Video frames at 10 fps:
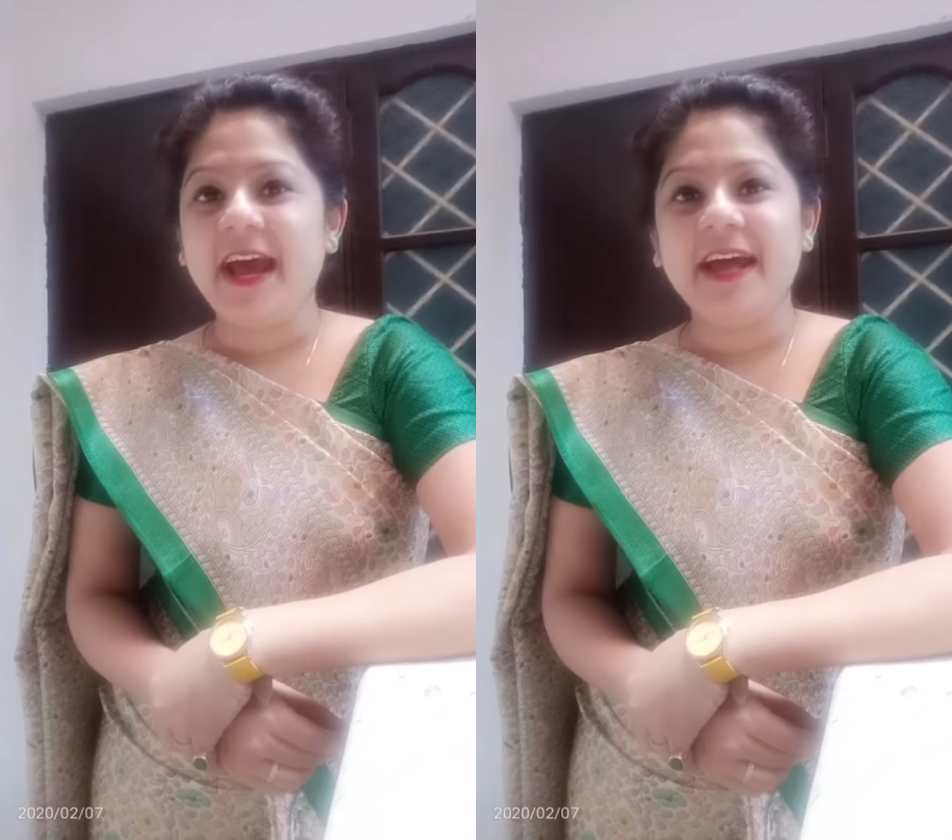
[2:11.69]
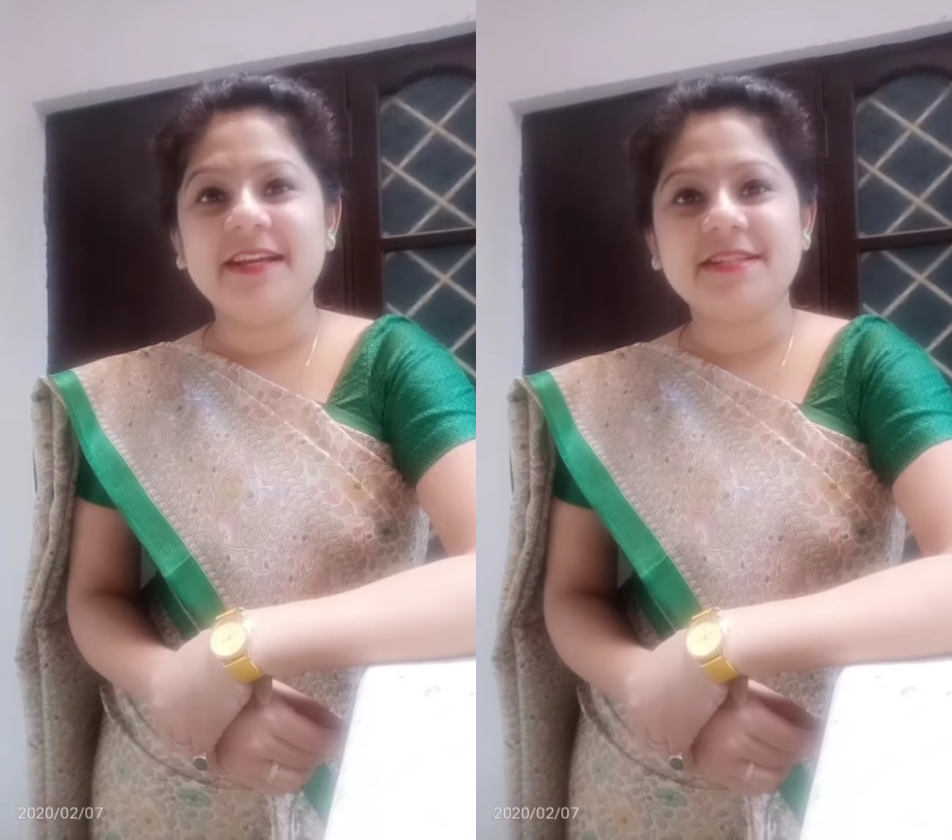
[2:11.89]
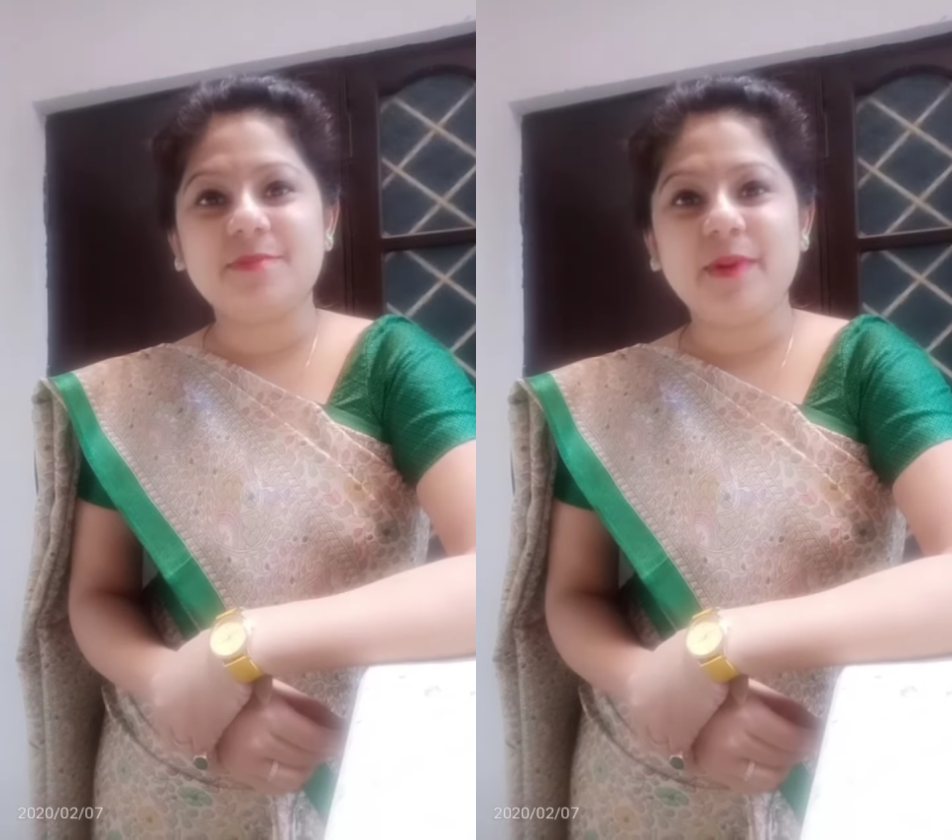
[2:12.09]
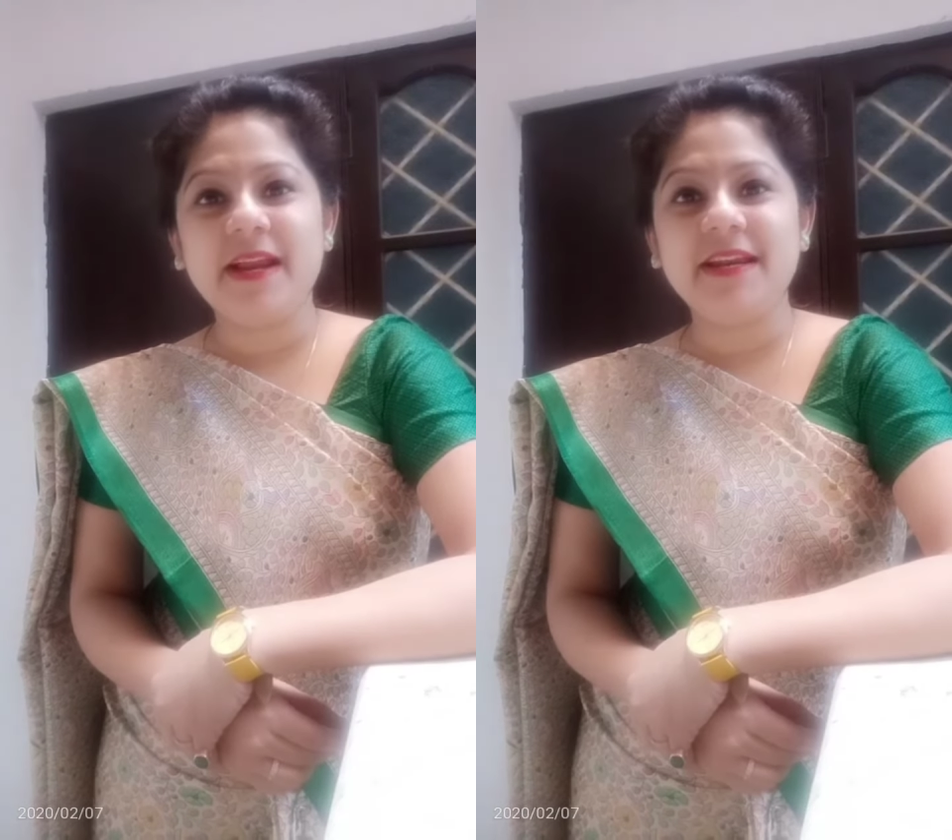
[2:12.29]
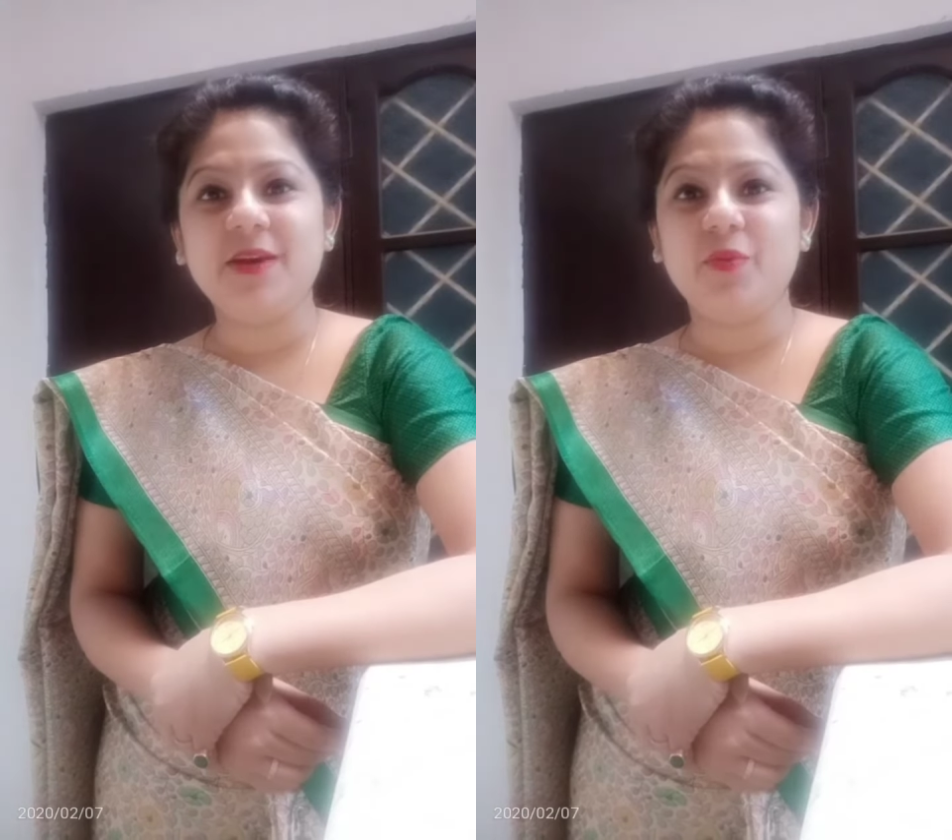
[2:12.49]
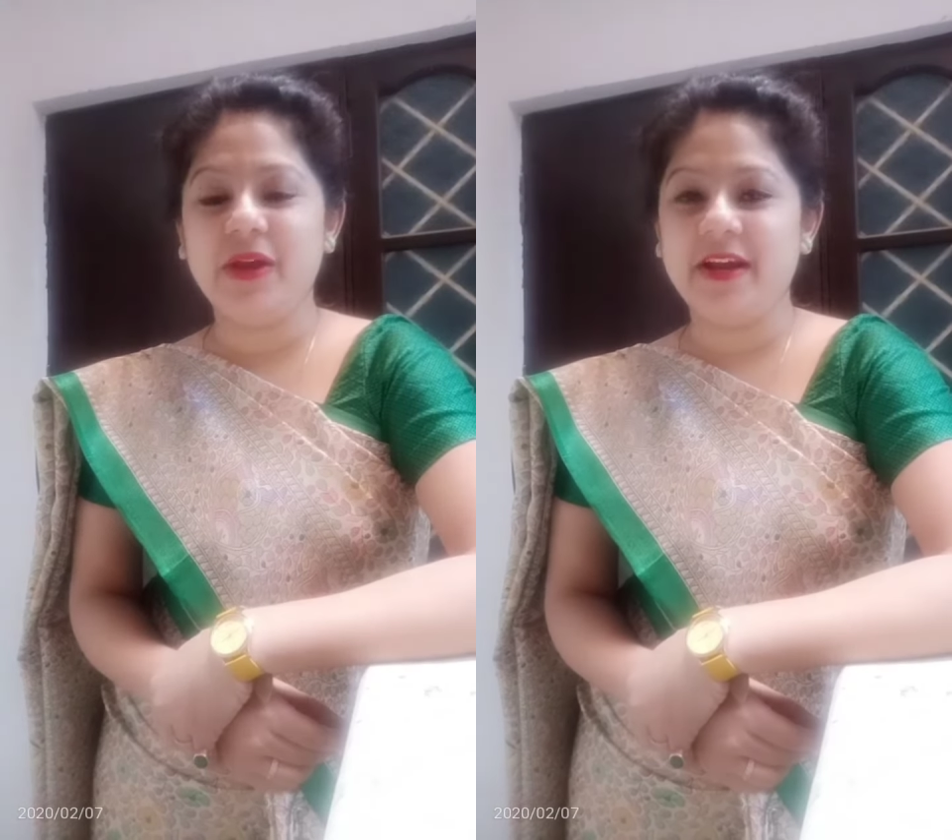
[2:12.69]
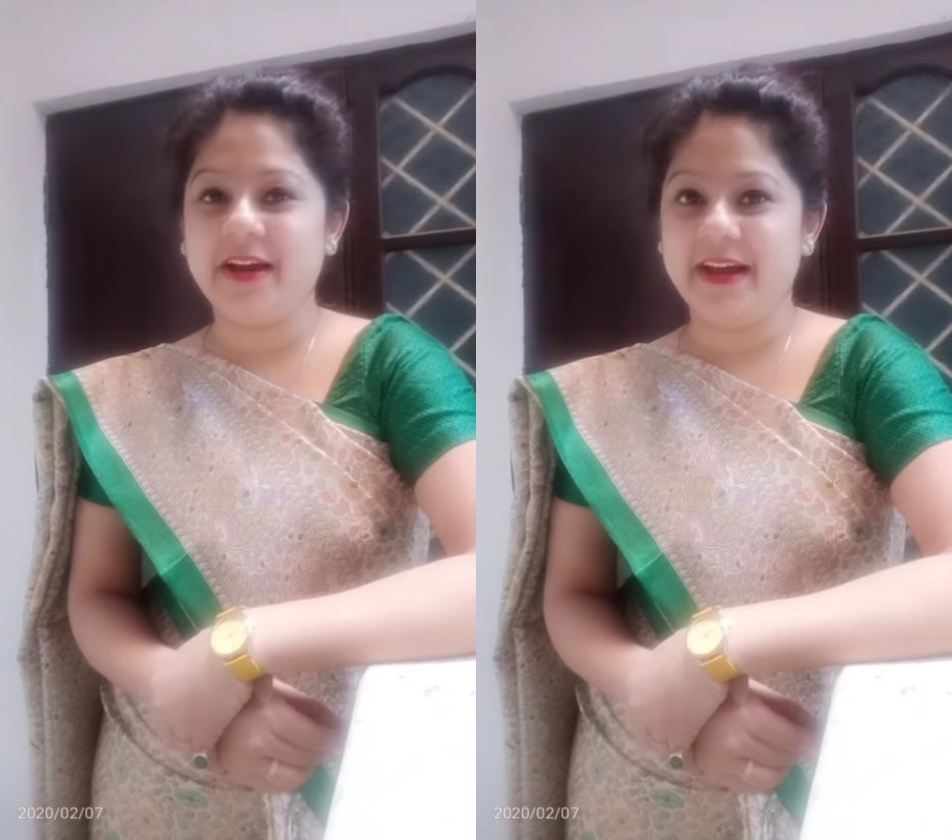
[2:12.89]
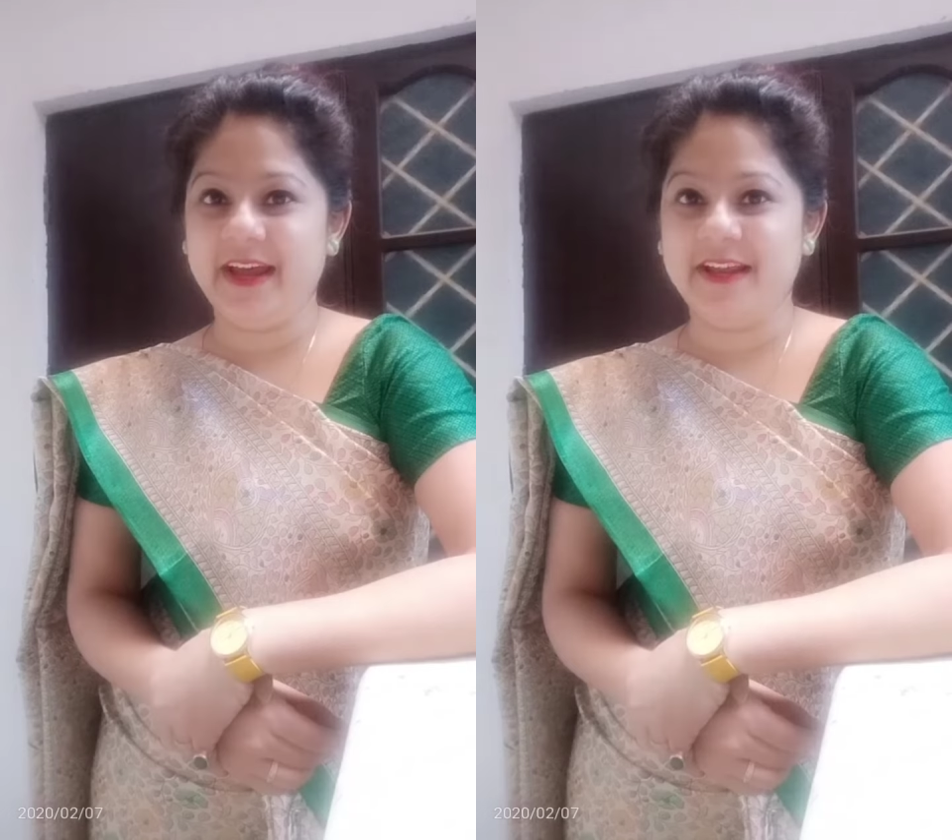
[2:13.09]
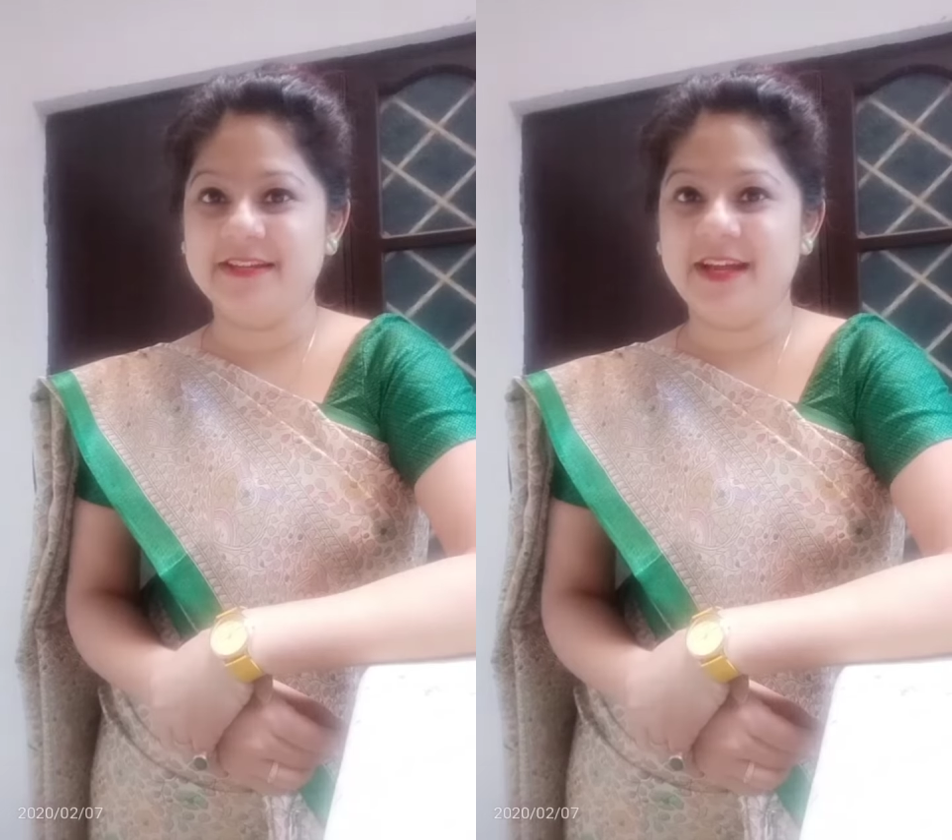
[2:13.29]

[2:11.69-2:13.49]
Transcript: and a splendid week ahead.